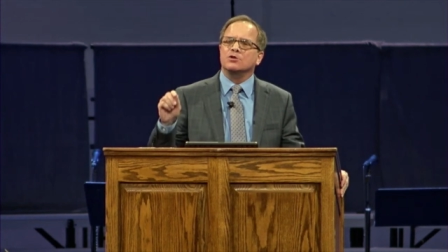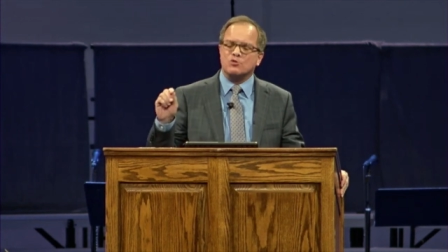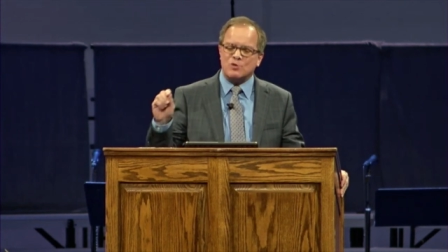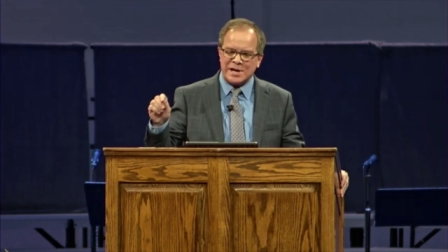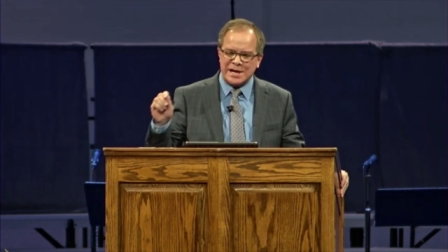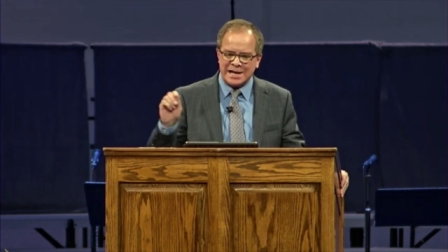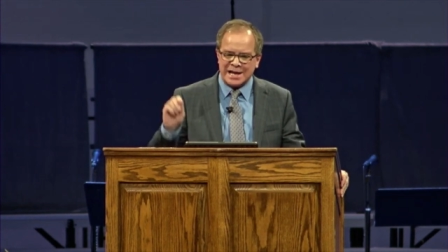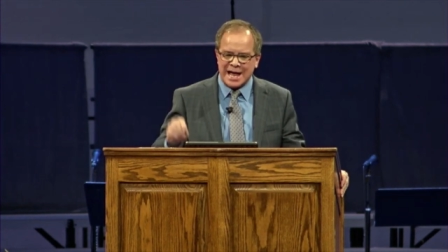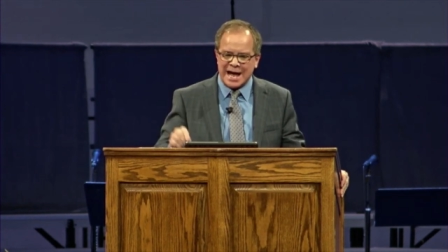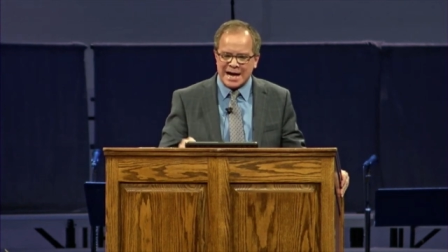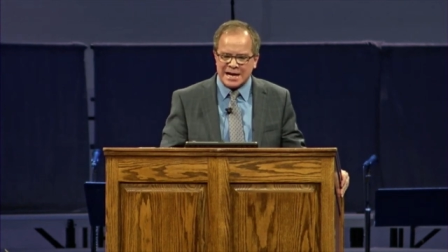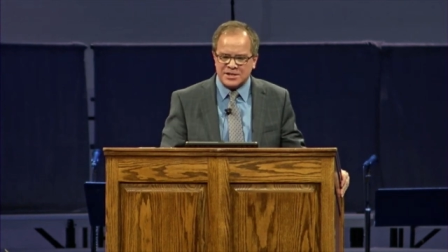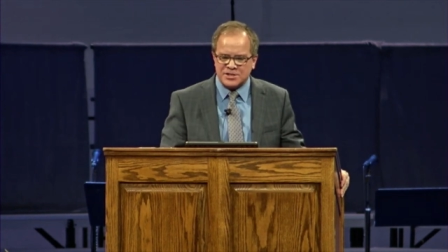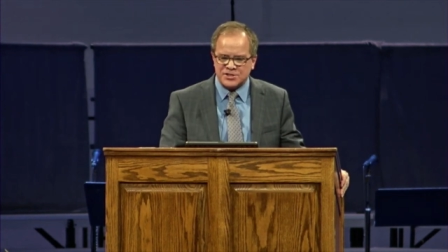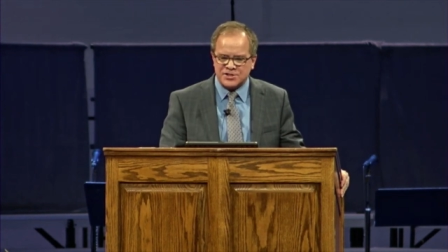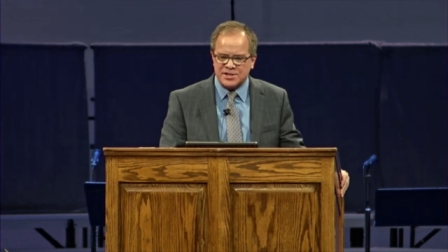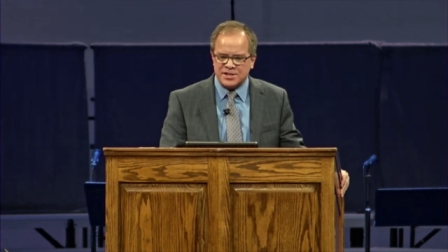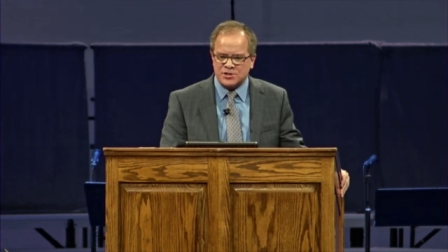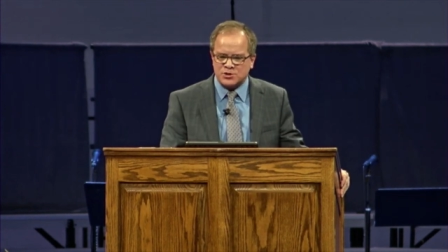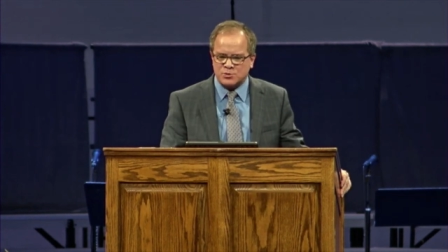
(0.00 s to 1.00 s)

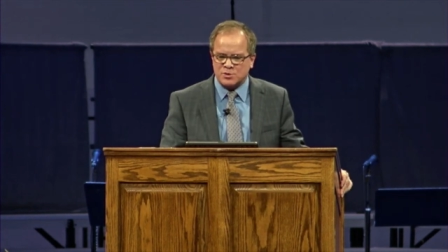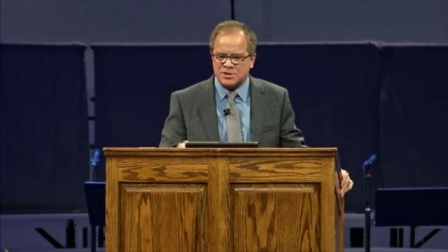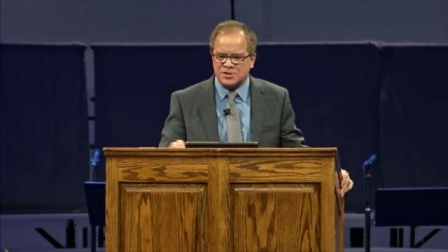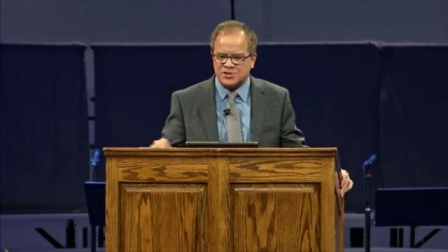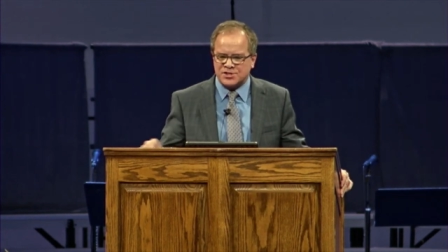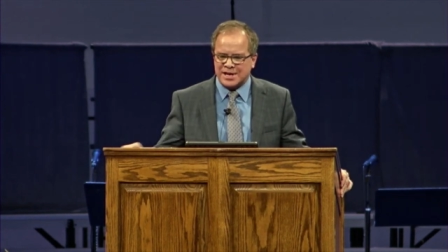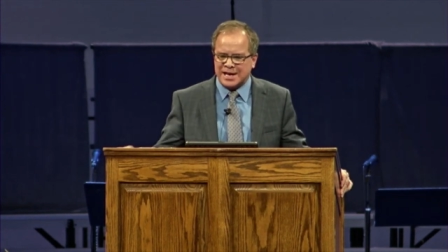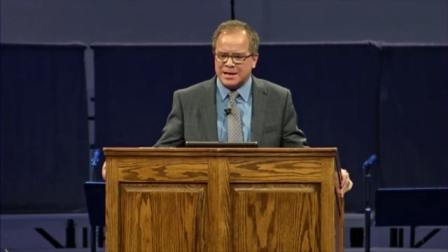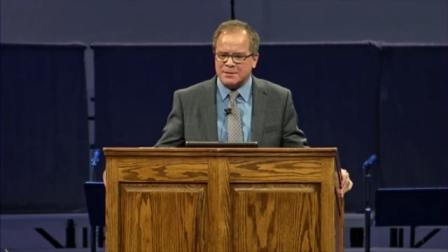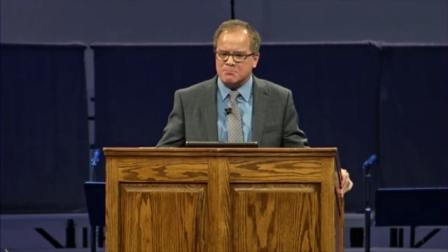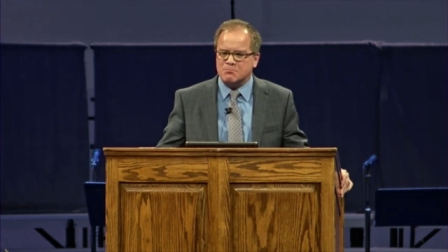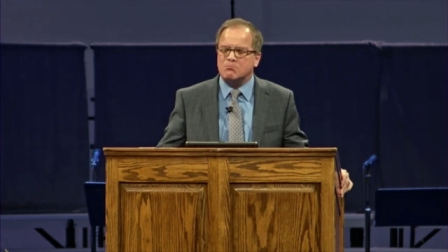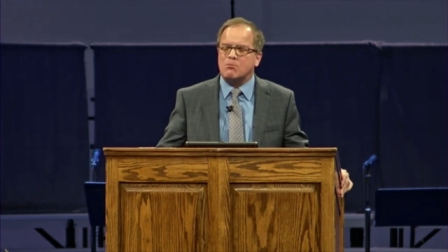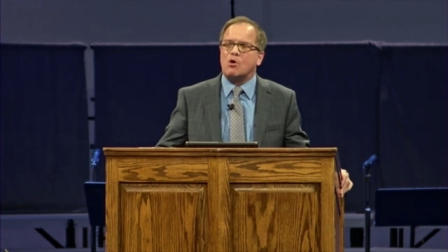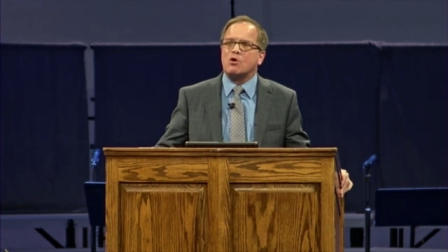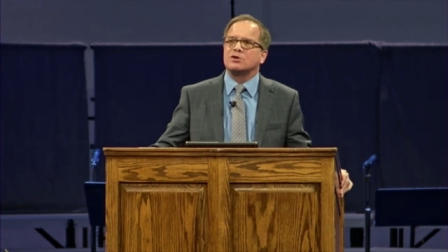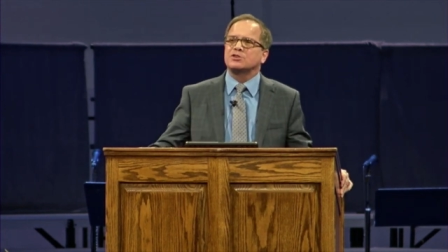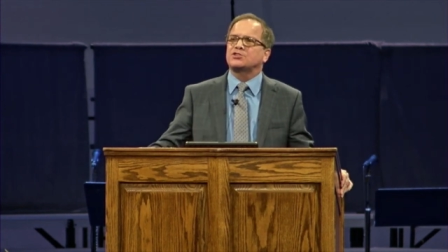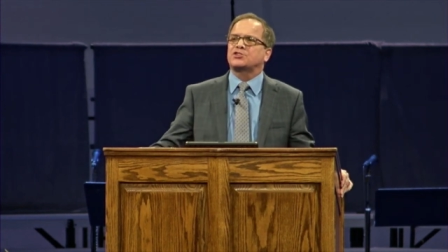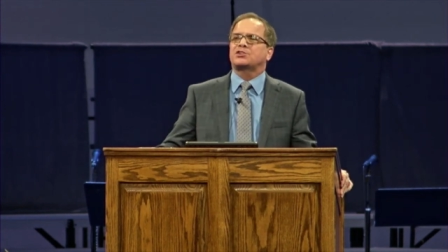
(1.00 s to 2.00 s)
realized this was in
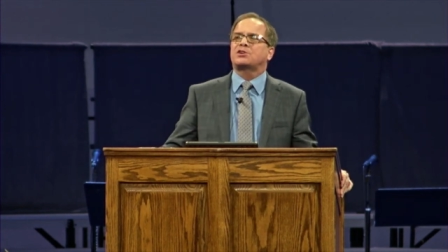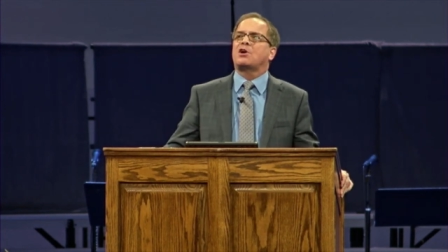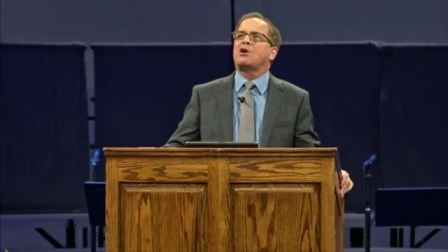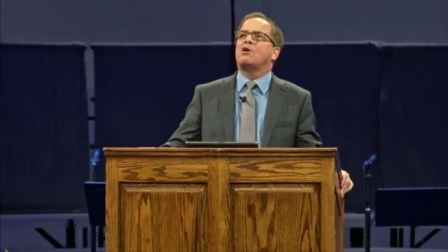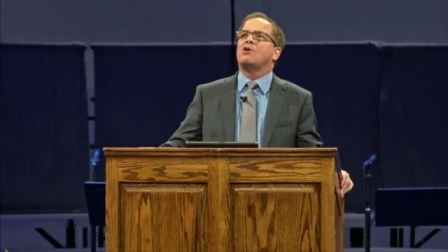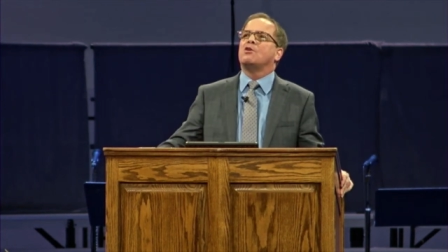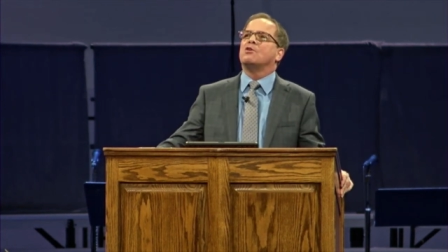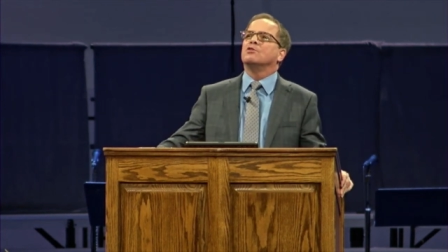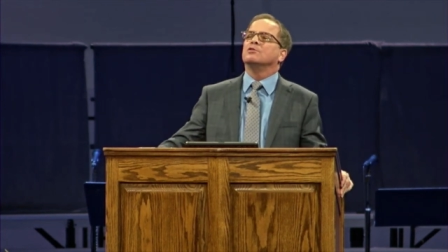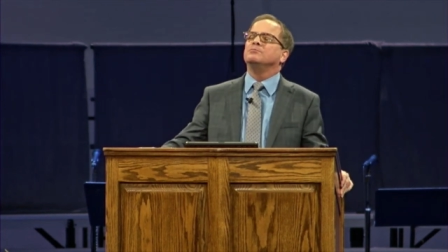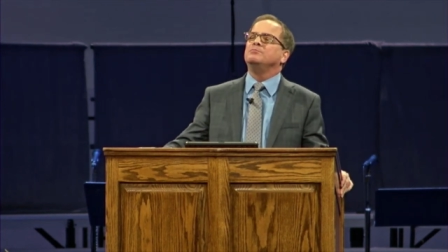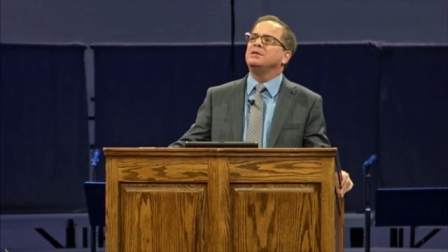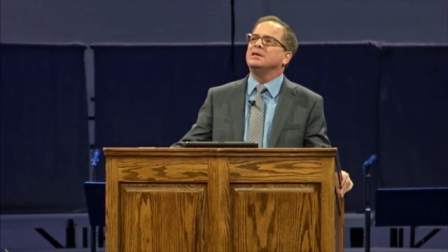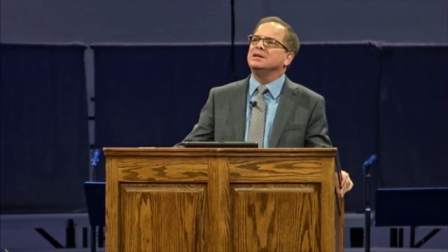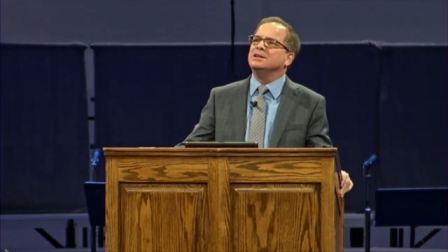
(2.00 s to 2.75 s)
Morse code.